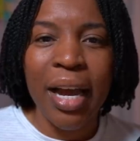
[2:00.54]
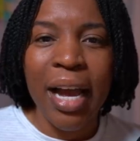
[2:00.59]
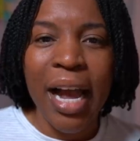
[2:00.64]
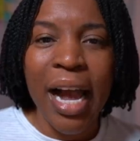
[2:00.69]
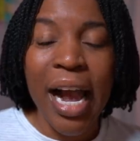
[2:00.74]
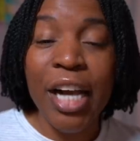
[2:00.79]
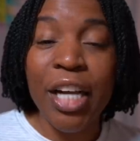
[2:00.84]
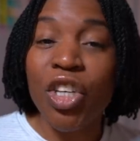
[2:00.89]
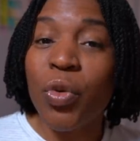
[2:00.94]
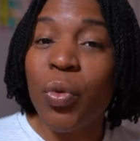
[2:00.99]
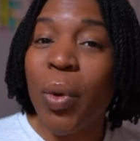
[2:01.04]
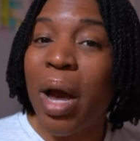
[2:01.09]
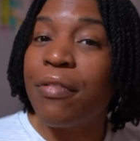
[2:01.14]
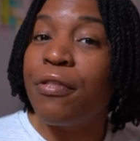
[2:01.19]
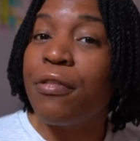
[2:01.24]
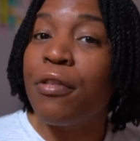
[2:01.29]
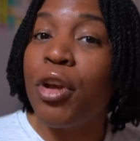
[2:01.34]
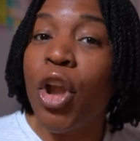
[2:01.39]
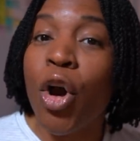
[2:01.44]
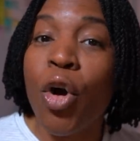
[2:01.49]
and you have
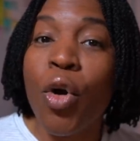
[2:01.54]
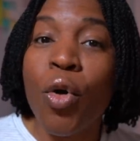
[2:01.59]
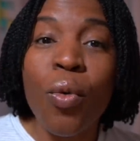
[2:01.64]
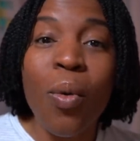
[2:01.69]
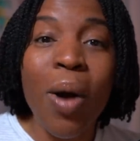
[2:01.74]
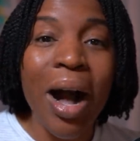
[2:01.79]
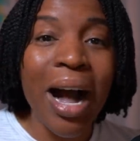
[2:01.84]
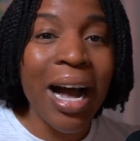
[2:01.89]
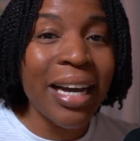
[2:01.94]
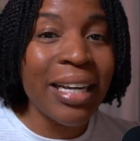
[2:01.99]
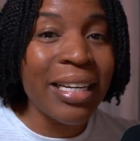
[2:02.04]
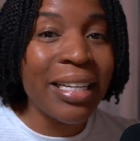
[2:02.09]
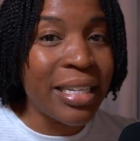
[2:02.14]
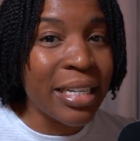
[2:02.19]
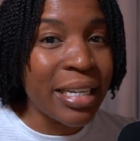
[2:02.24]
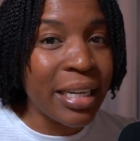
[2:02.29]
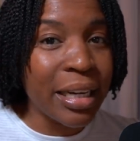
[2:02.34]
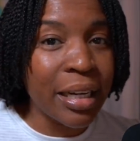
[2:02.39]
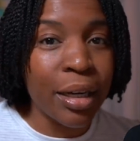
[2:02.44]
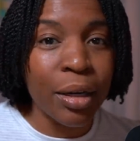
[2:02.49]
no
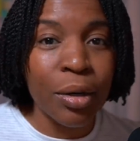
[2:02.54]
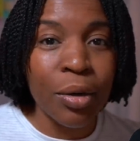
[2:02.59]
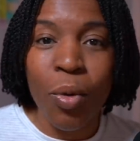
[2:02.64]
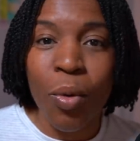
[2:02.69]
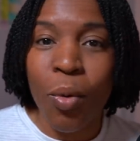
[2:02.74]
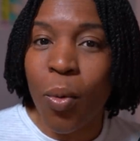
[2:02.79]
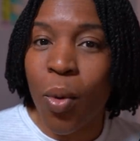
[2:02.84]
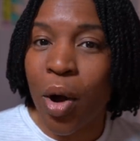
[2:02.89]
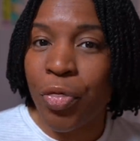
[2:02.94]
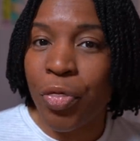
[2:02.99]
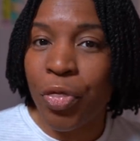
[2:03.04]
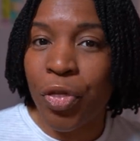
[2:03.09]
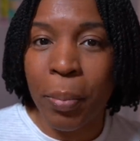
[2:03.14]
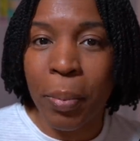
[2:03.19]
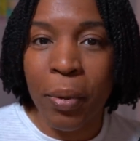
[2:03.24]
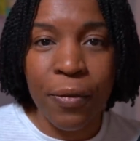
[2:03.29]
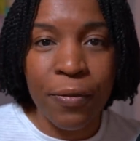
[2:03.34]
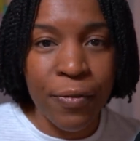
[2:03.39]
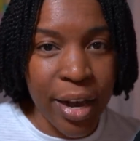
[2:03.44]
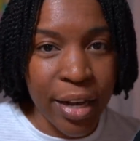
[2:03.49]
idea what the
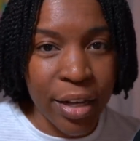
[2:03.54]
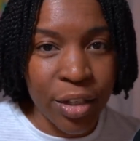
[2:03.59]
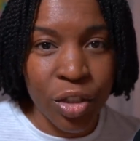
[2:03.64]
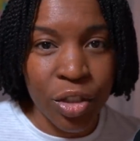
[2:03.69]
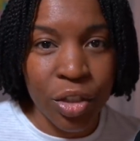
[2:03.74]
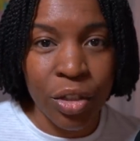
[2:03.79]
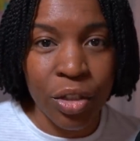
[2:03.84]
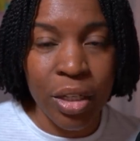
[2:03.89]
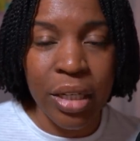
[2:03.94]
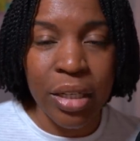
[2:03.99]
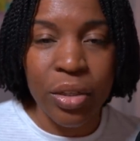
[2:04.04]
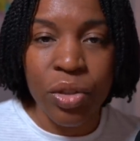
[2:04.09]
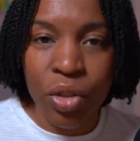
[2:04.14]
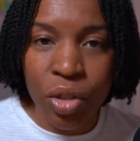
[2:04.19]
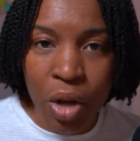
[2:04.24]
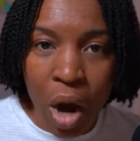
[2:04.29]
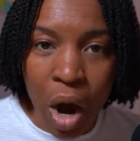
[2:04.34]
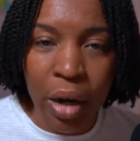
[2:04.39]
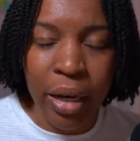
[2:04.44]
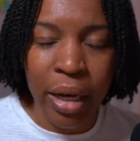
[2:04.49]
professor is
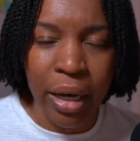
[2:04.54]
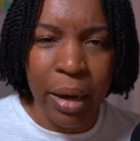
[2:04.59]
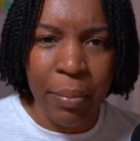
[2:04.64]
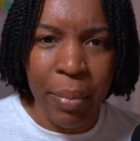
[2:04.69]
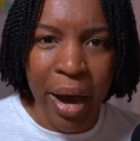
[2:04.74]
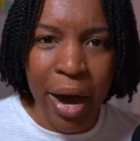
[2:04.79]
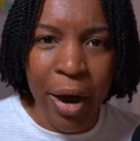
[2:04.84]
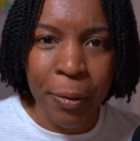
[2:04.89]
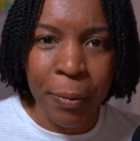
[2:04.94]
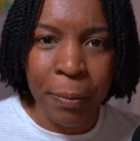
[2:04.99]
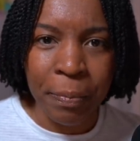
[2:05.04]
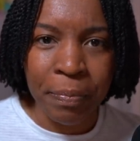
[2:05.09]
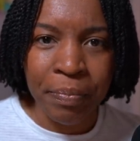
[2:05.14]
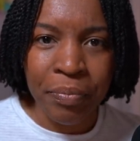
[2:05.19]
talking about.